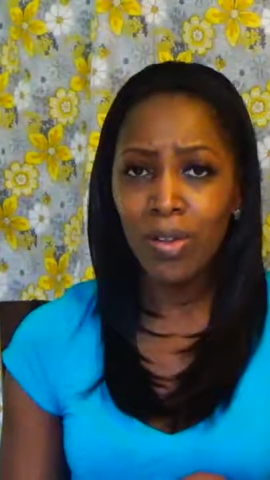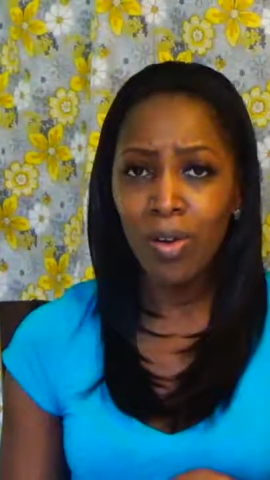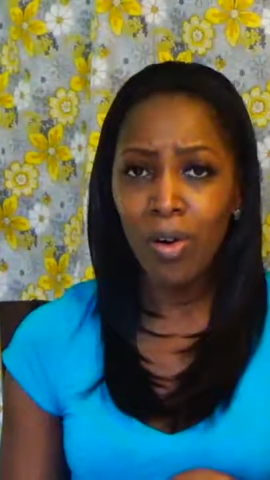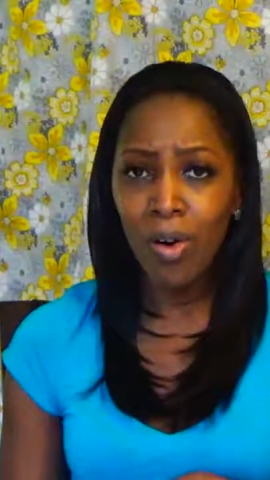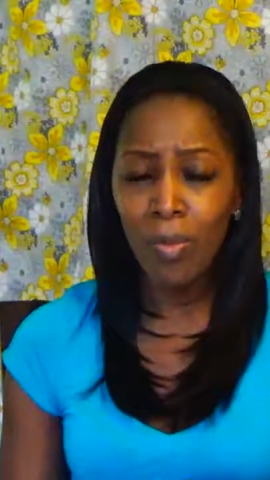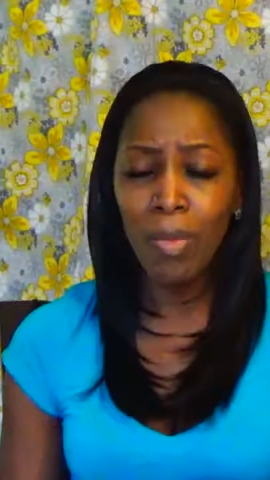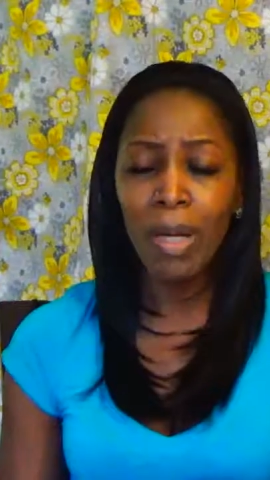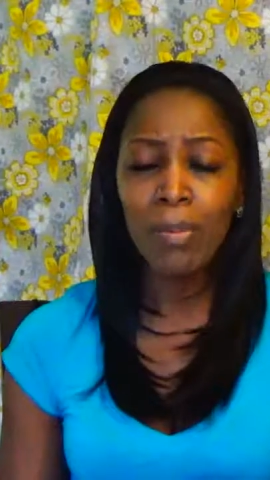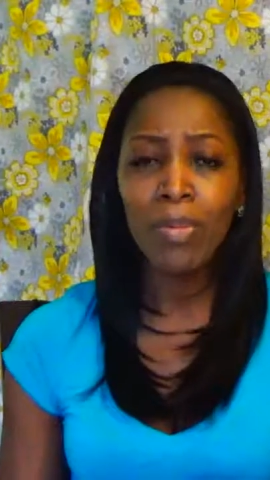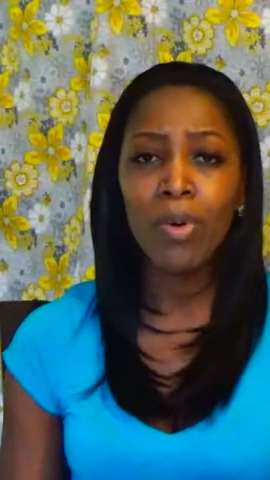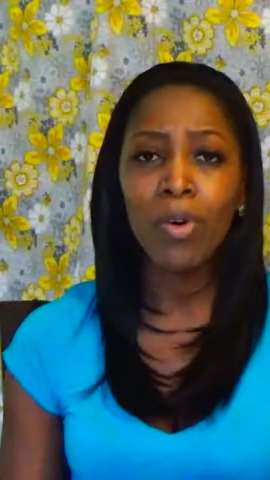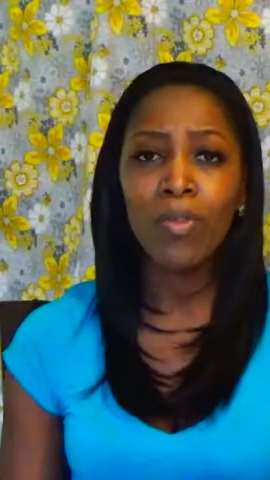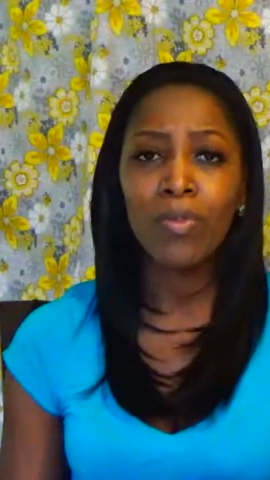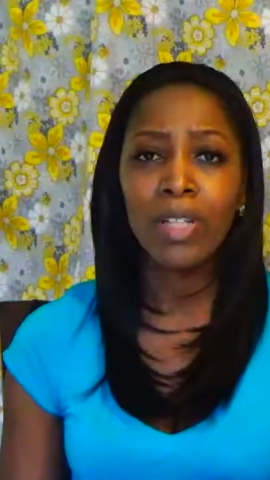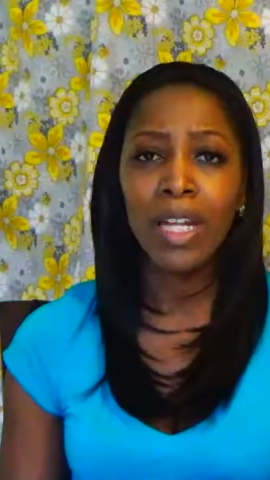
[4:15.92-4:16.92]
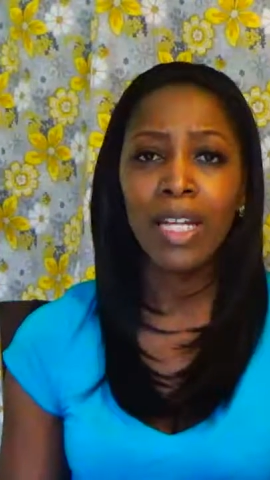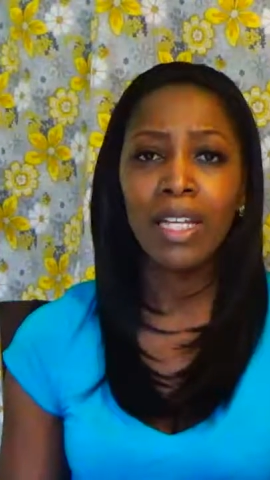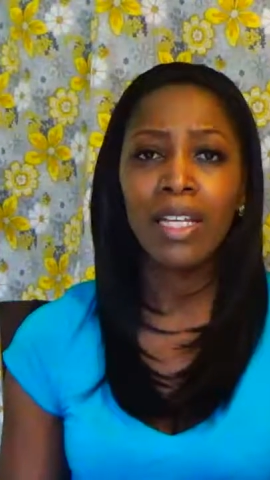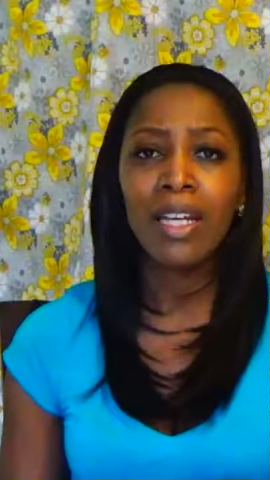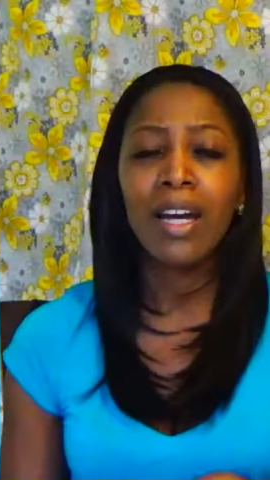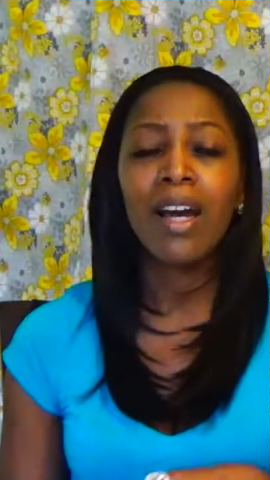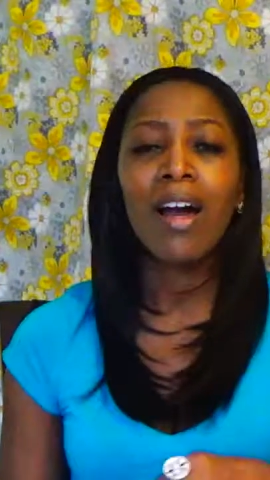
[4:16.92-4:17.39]
on my birthday,
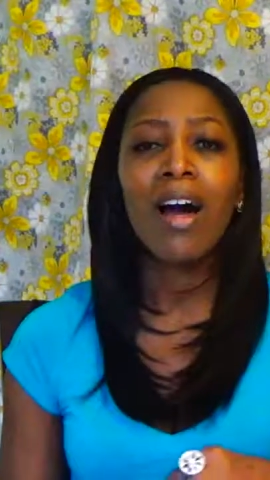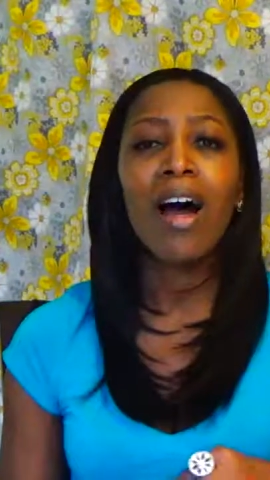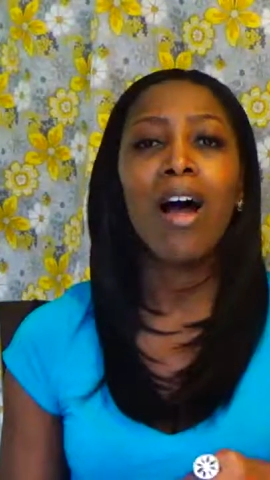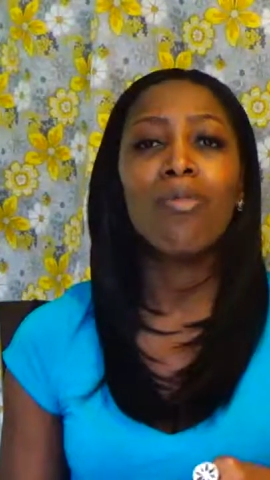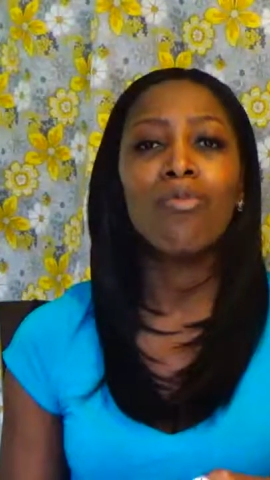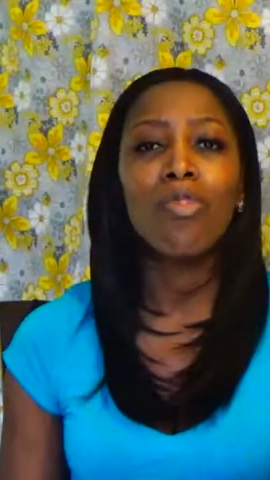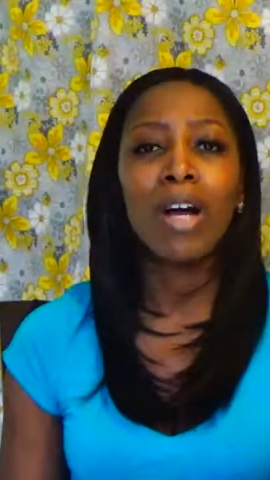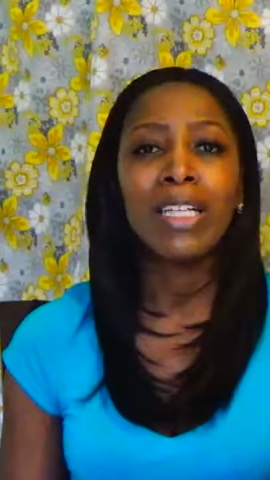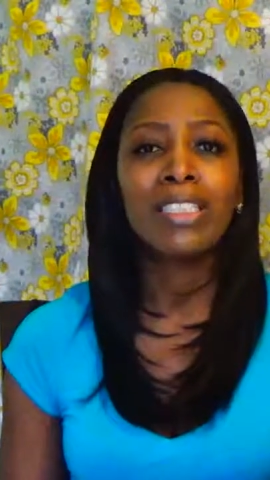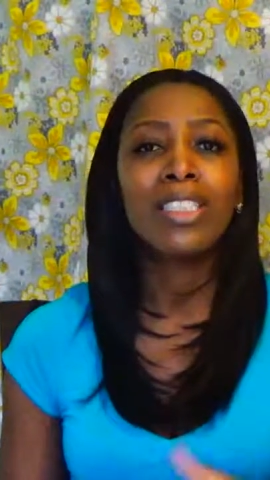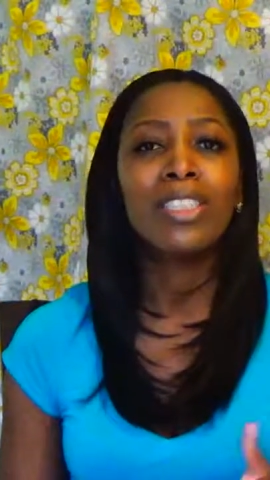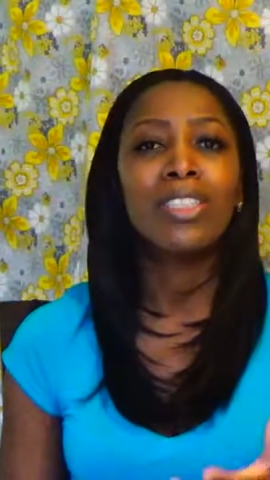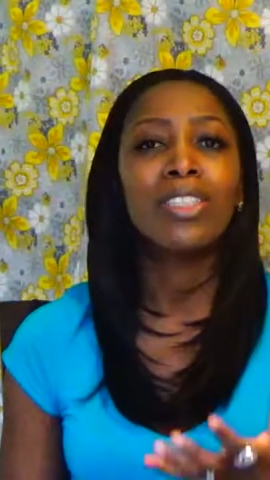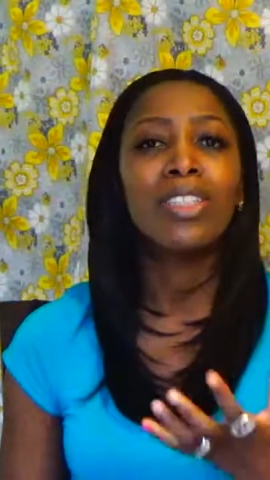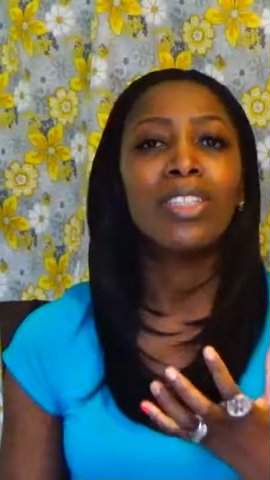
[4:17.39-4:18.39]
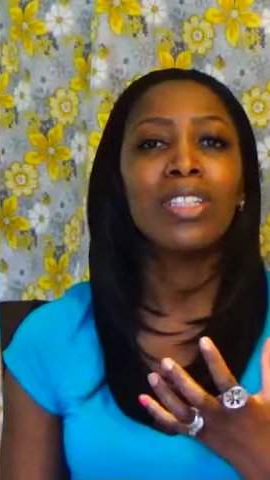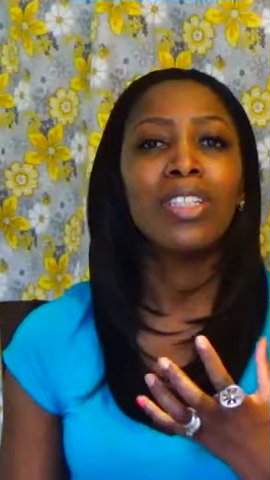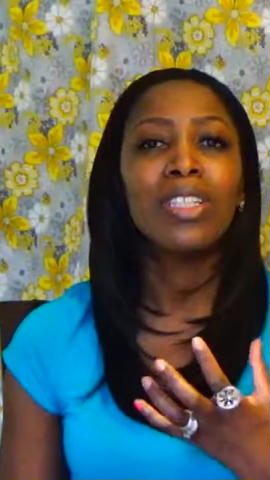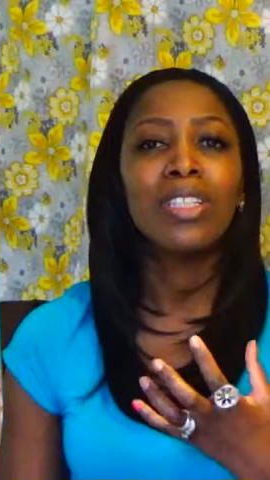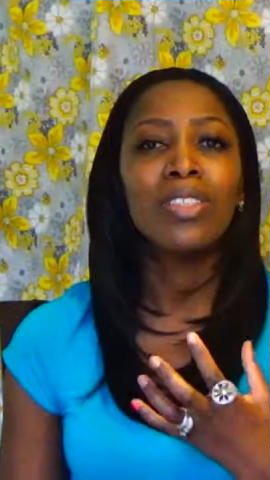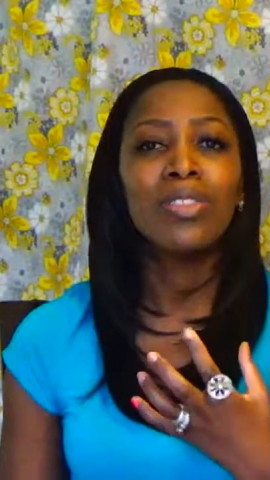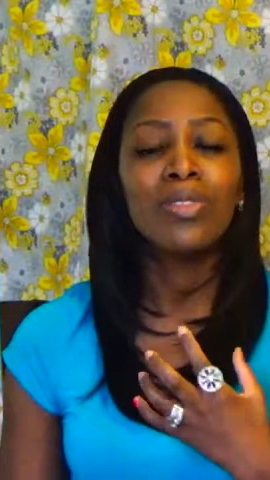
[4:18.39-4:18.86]
I'm writing
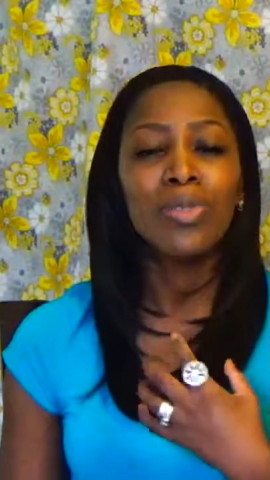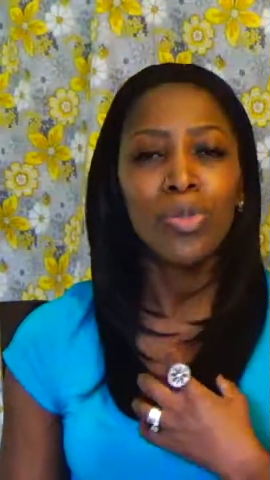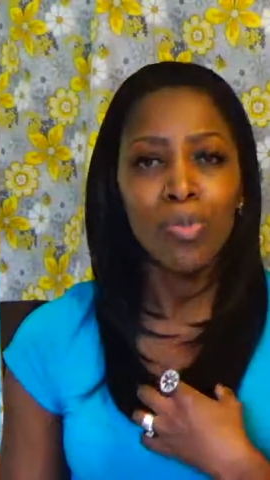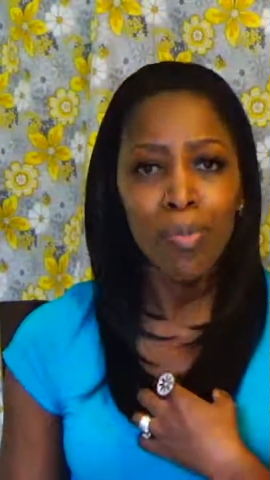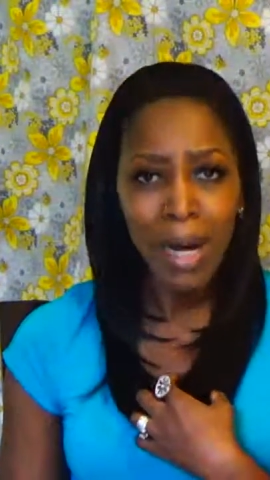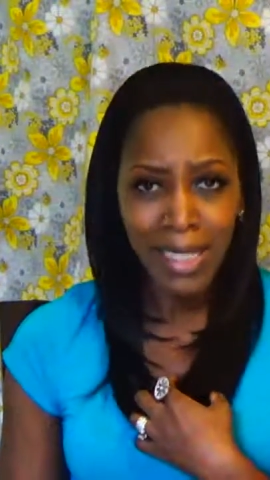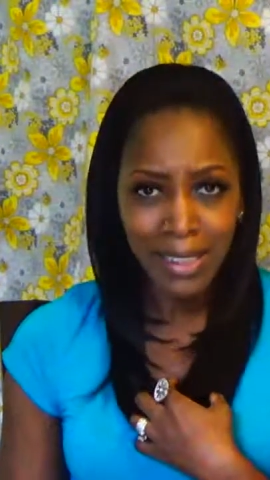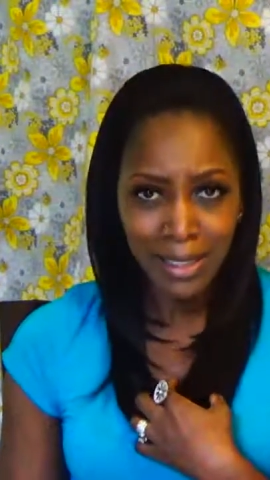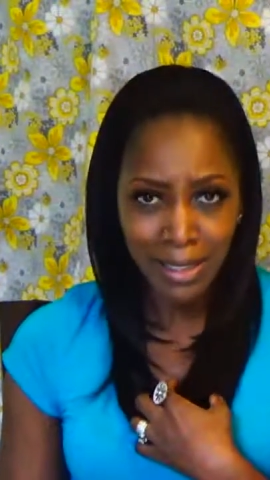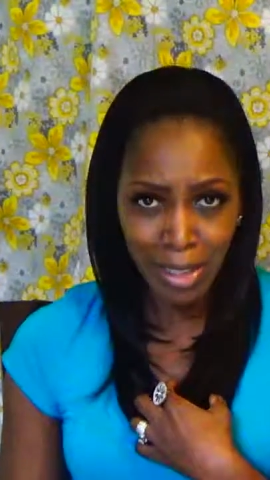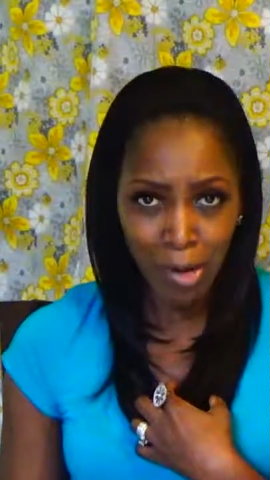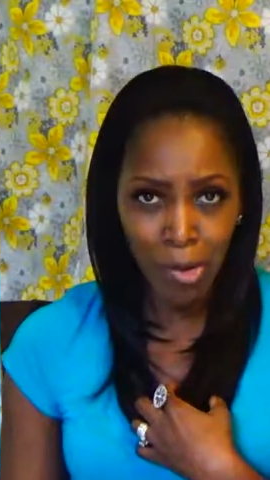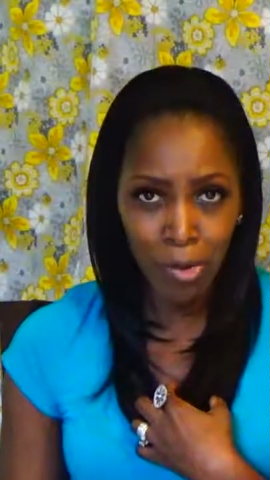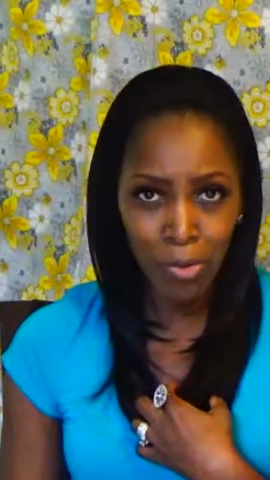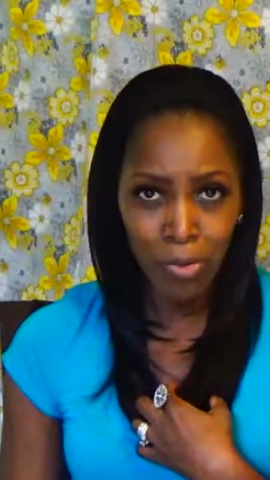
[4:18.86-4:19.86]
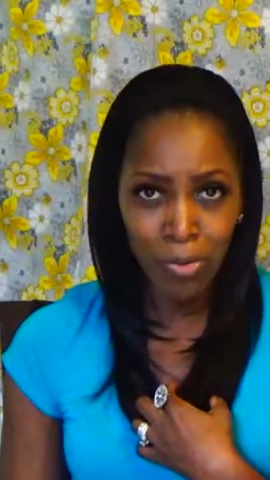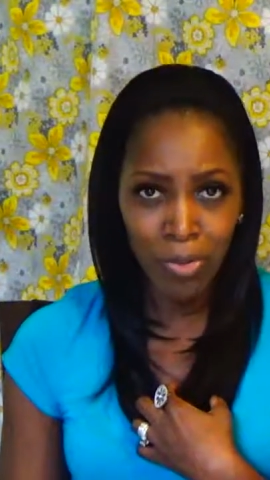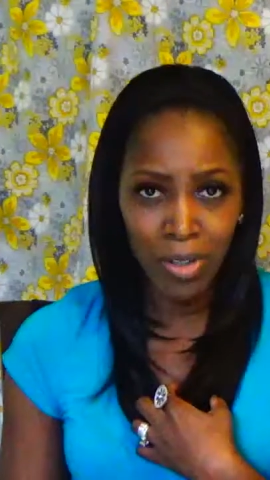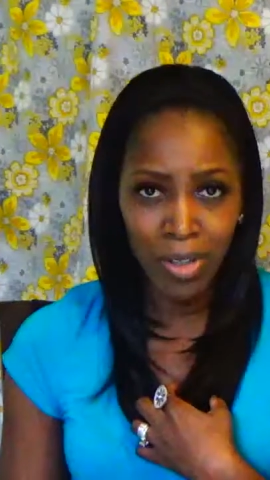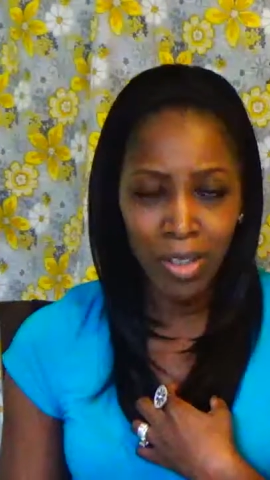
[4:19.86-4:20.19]
to myself.